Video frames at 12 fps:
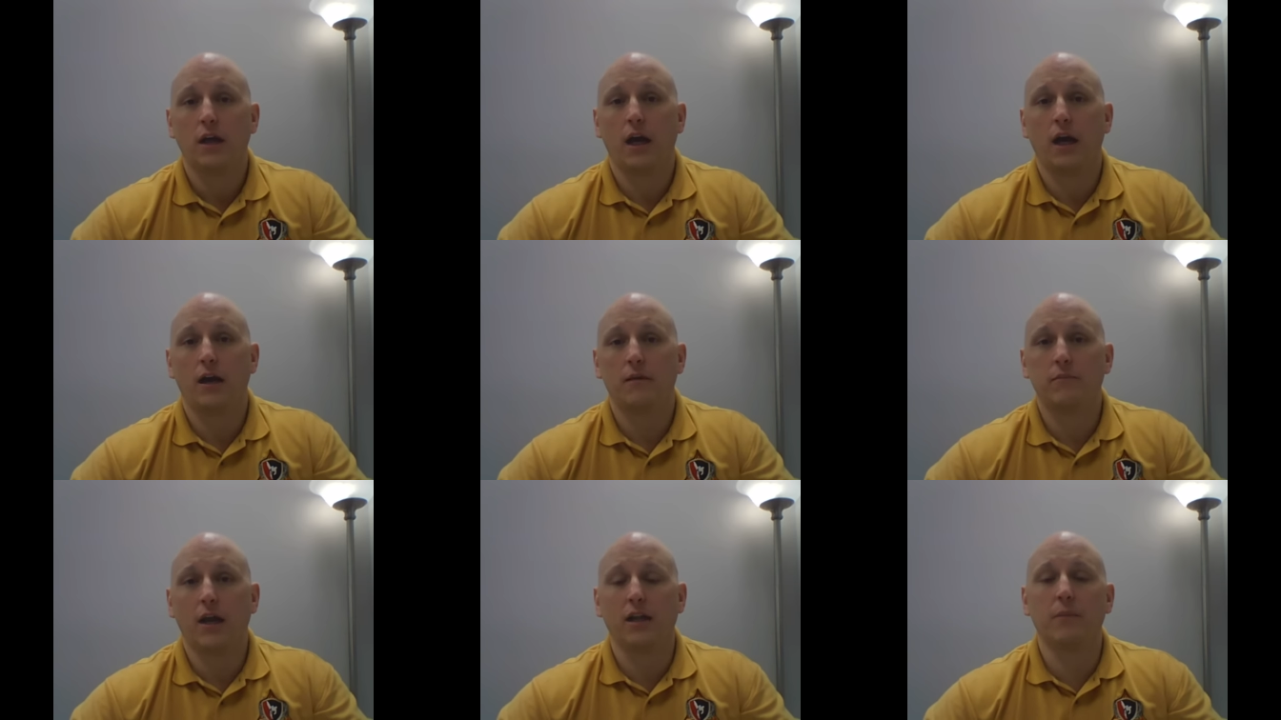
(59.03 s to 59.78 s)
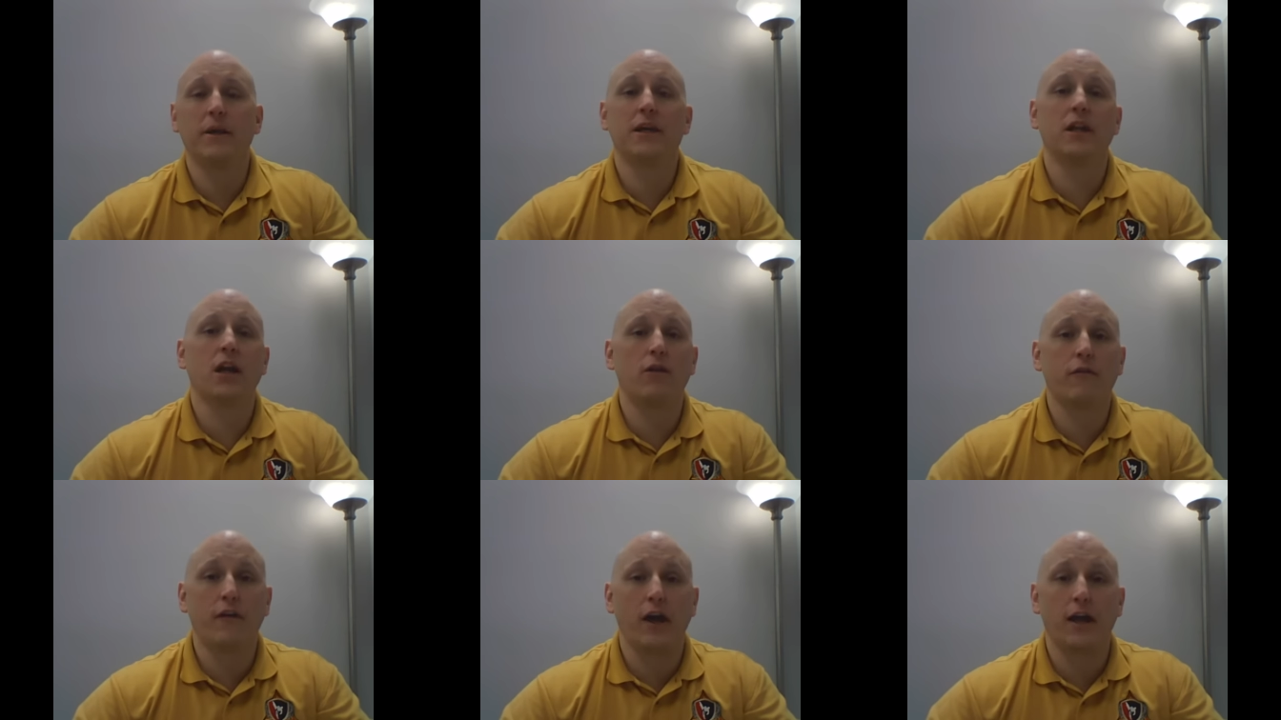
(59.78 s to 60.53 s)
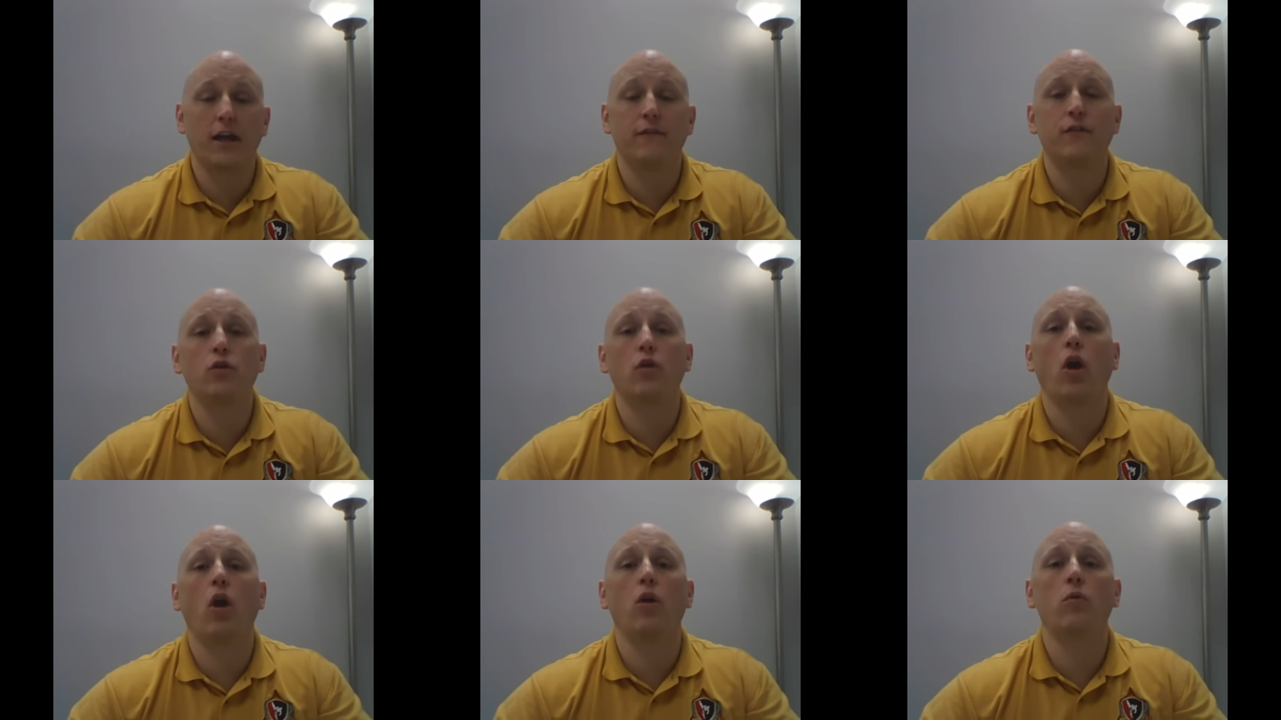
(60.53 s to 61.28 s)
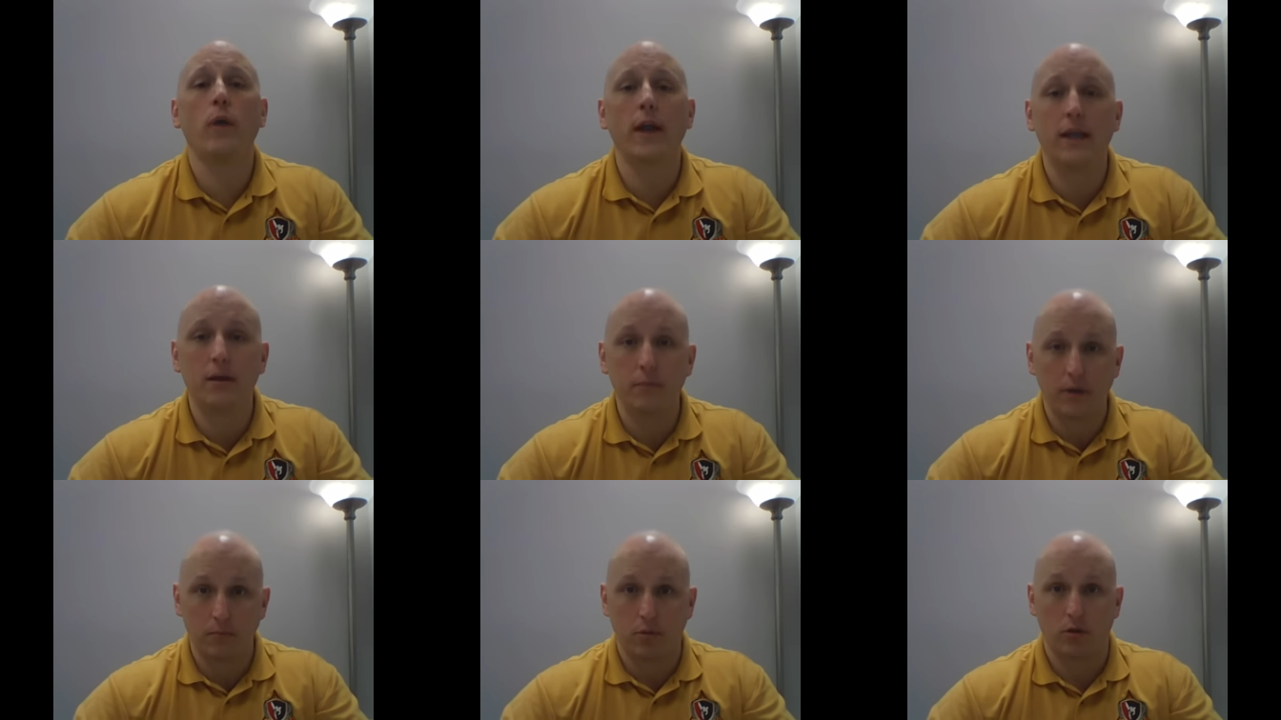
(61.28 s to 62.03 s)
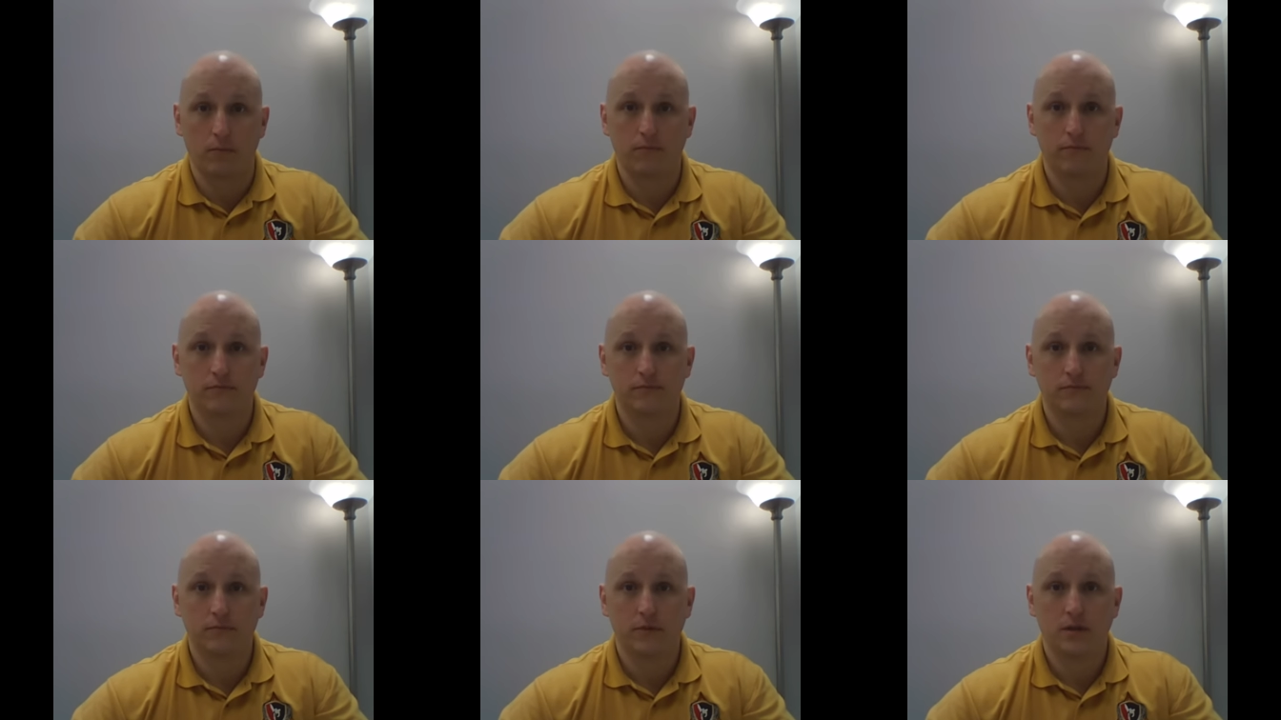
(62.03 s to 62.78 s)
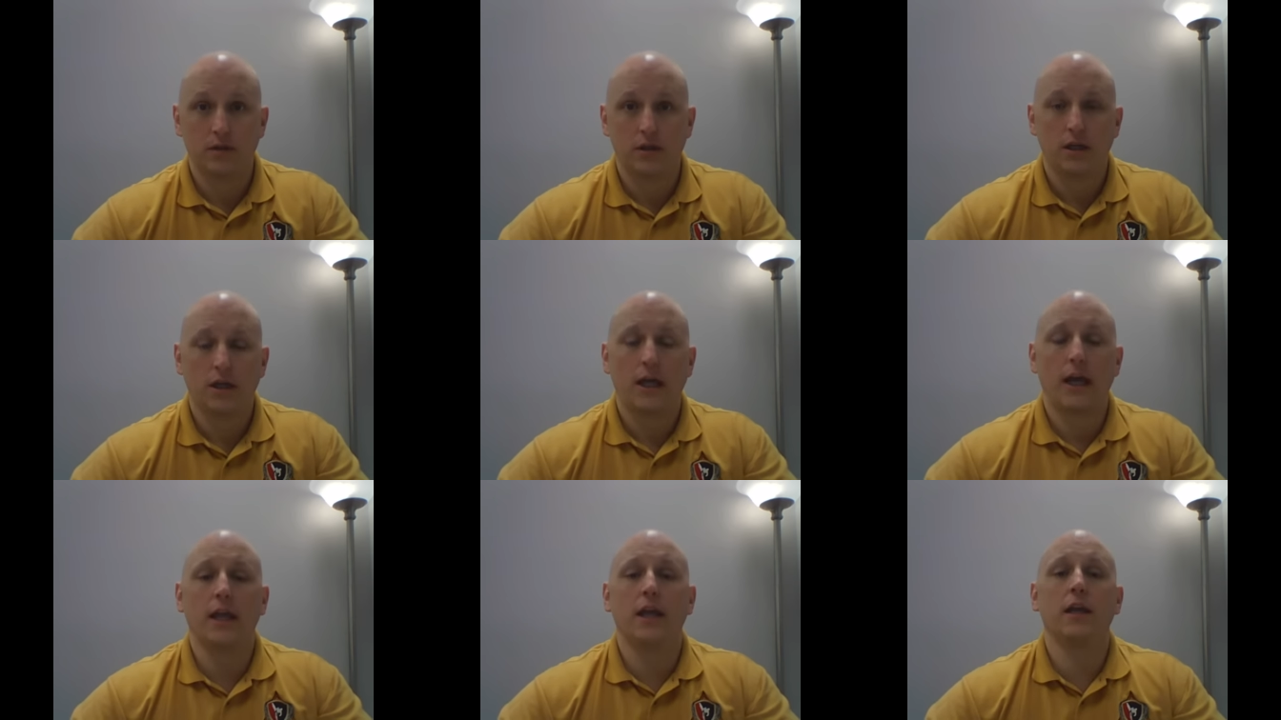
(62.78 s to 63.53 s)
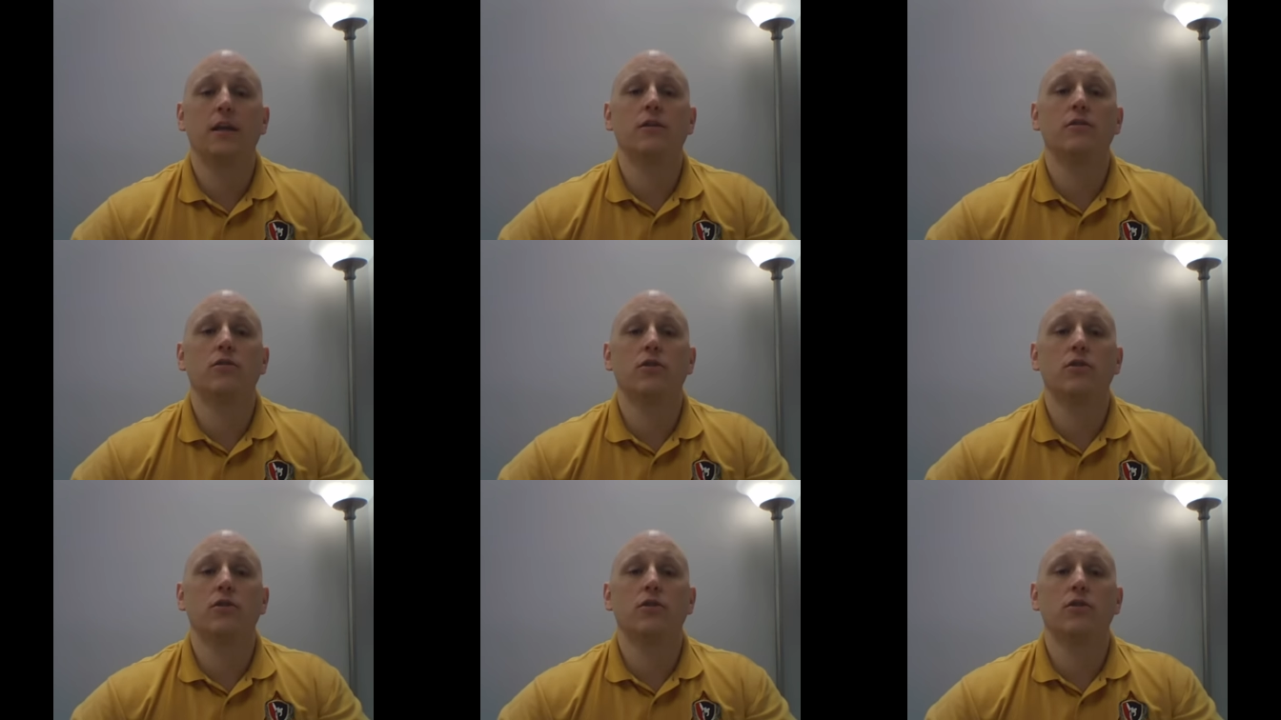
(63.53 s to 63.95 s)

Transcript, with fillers: Uh, now, let me clarify if you're already a member and